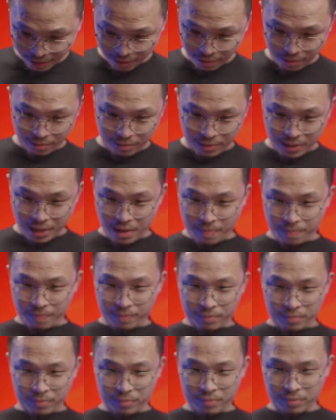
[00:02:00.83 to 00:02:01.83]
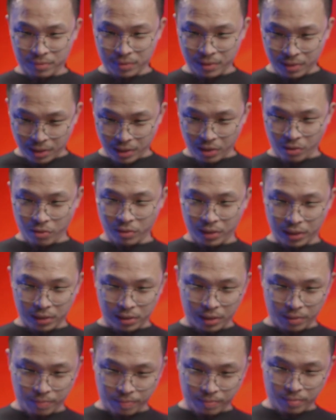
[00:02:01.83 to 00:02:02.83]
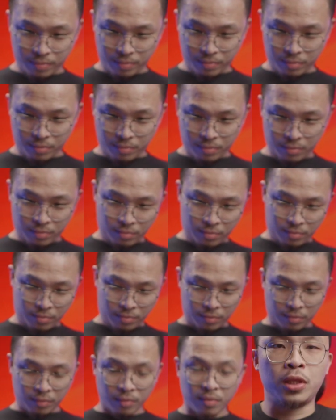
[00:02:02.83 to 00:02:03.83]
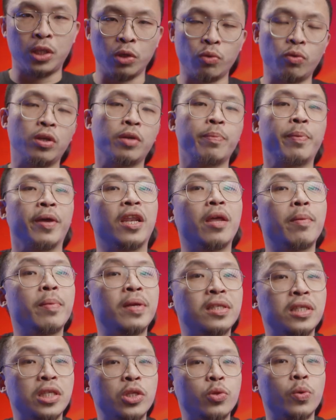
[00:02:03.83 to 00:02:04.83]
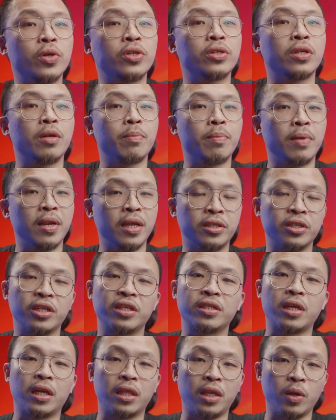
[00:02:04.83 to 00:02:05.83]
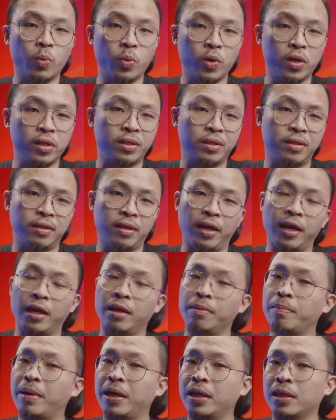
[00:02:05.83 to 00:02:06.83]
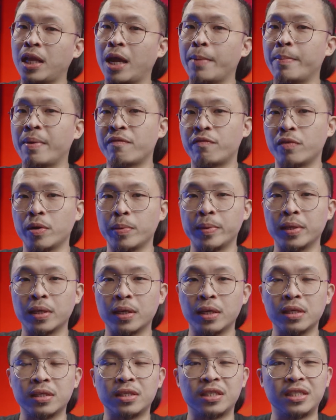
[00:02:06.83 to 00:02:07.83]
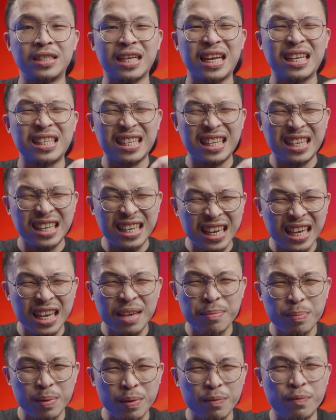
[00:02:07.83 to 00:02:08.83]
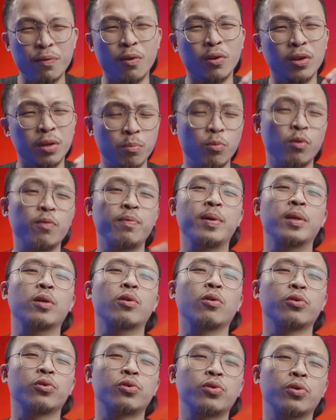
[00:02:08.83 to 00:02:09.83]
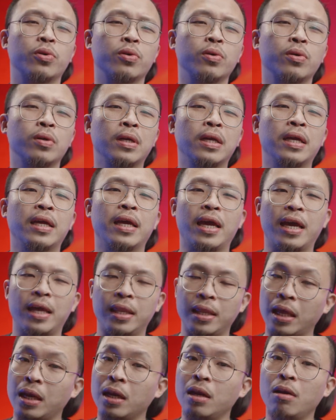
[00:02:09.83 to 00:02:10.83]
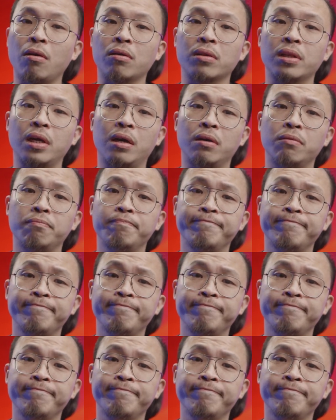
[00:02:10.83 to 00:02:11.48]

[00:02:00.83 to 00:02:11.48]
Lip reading: So, yep, they're all the same. Due to the pandemic situation in Malaysia is getting worse, and by the time I'm filming this, just a day before the movement control, another lockdown.